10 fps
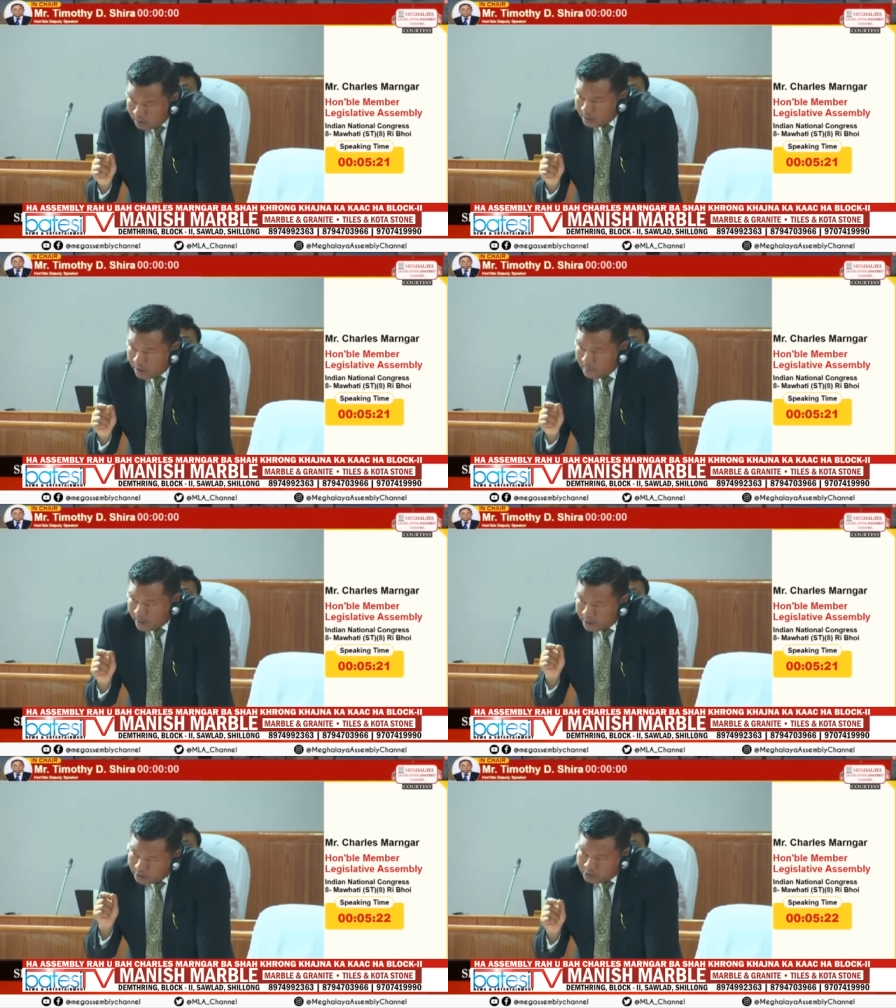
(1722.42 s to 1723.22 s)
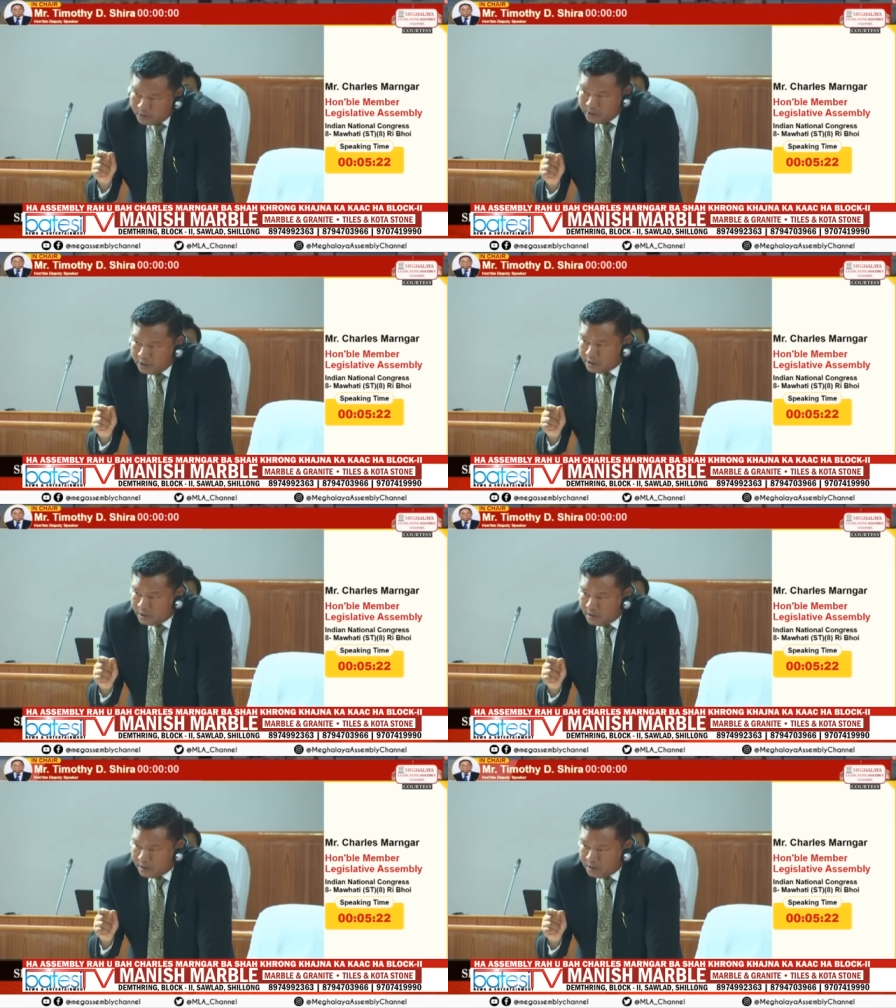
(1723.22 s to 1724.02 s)
in my constituency, sir.
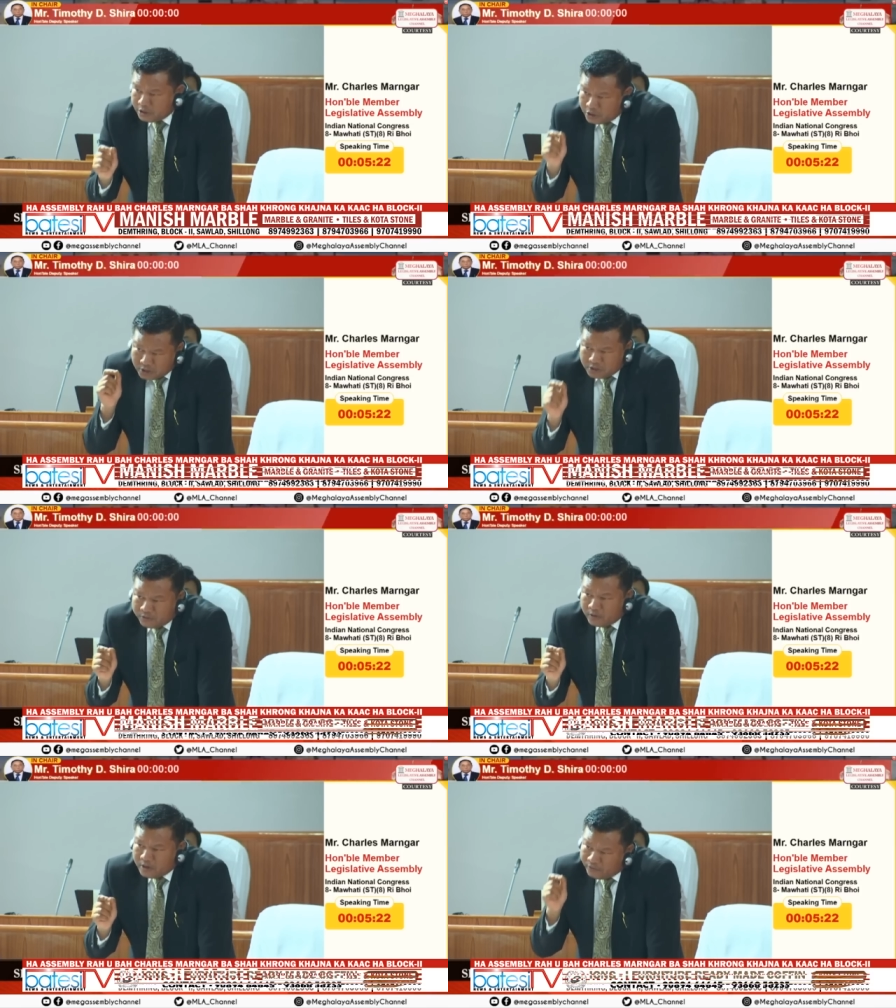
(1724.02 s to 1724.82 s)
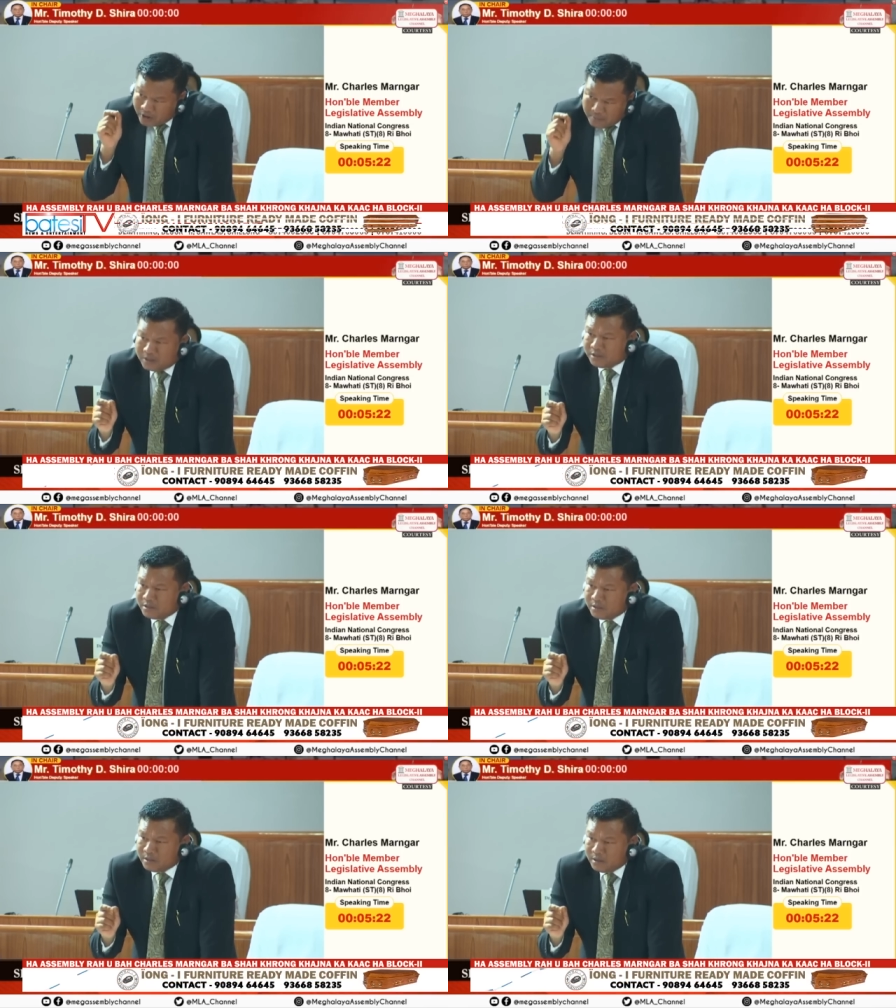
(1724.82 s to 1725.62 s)
Just for the farmers,
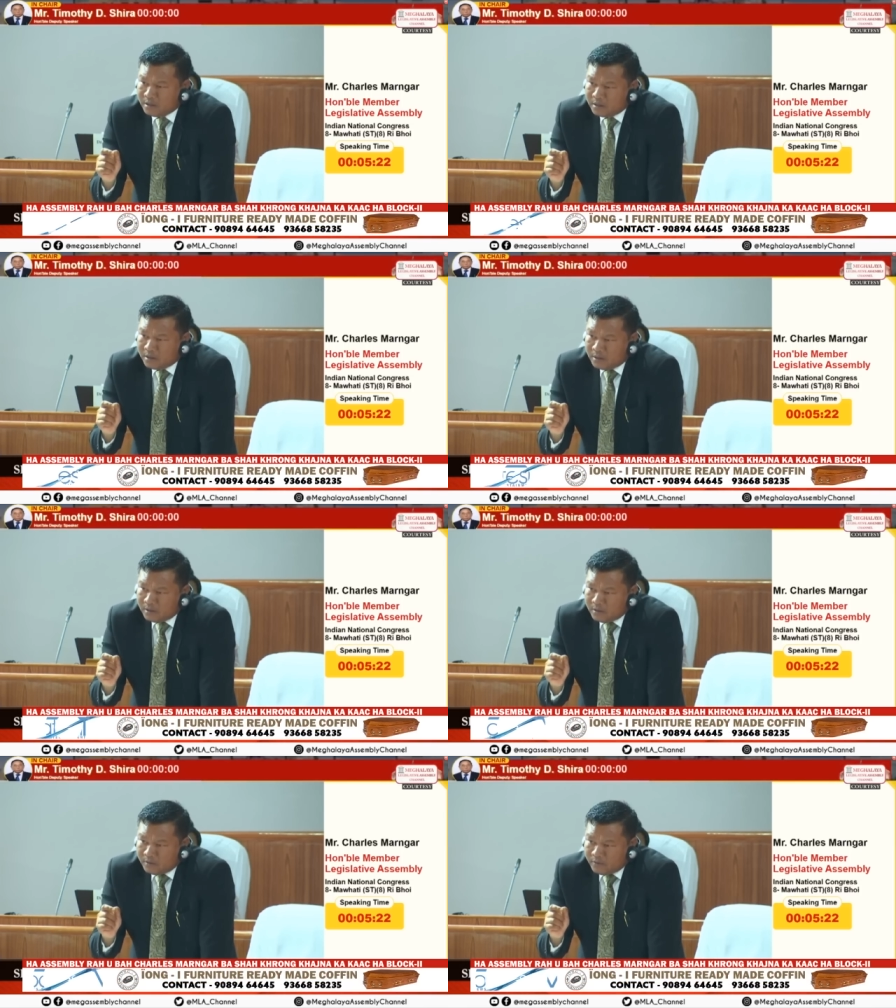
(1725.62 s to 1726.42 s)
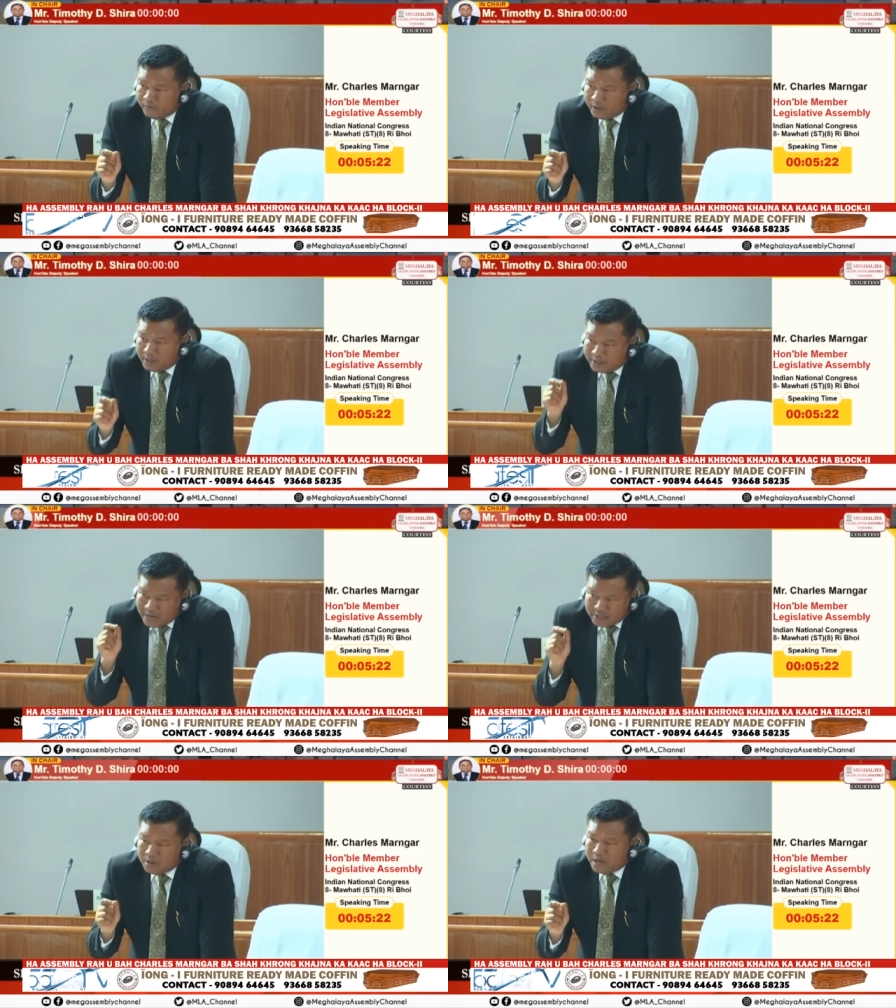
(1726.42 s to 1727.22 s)
for the
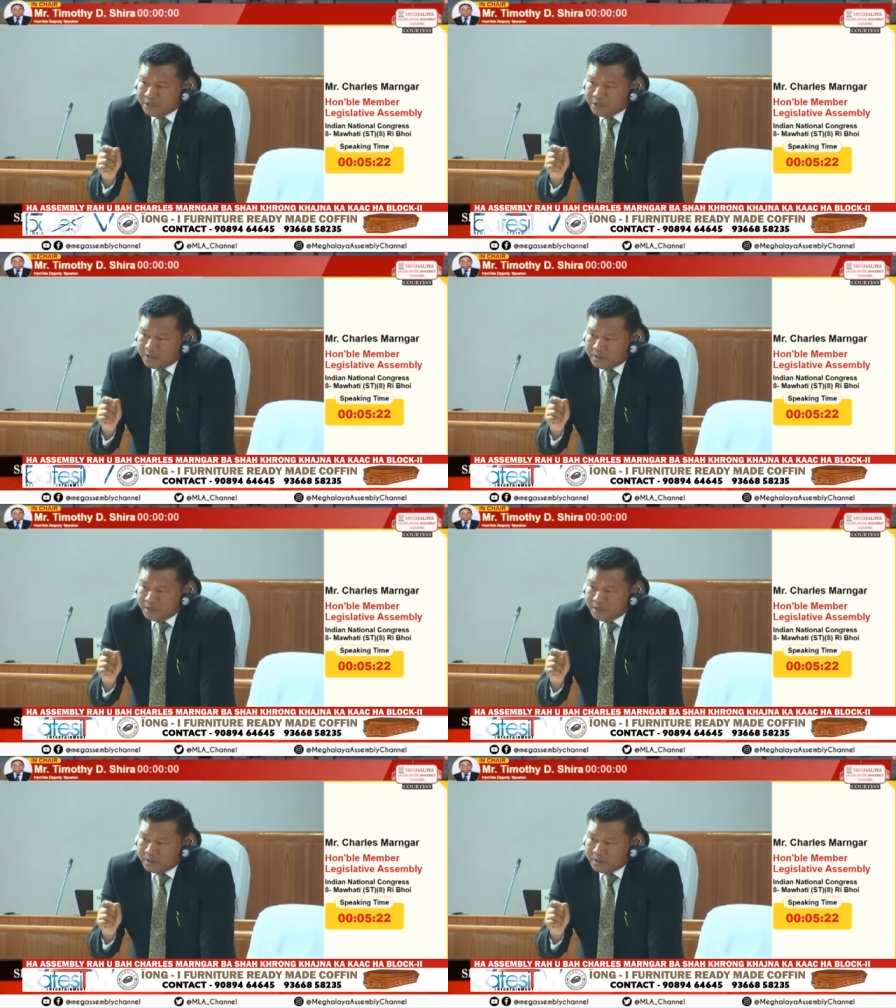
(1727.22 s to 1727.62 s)
tax collection